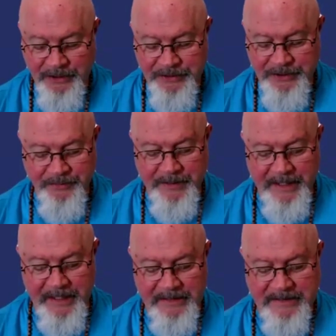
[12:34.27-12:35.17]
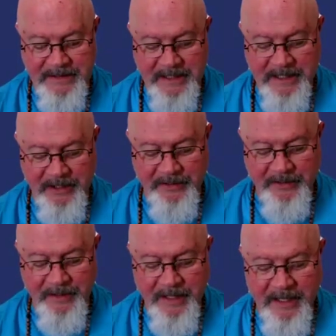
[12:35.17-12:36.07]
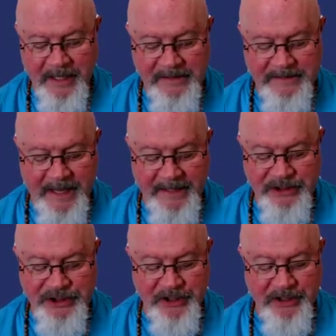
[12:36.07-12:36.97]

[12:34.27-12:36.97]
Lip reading: Tune in to hear a Tai Chi